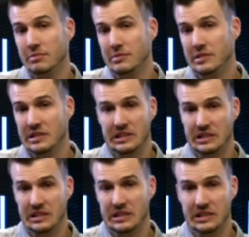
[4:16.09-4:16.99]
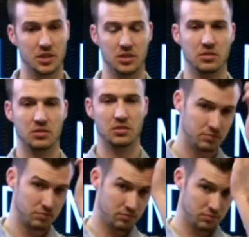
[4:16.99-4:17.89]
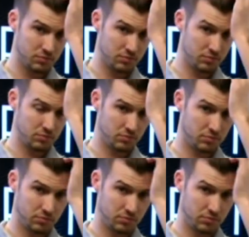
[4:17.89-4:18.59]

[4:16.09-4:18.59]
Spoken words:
Nobody speaks.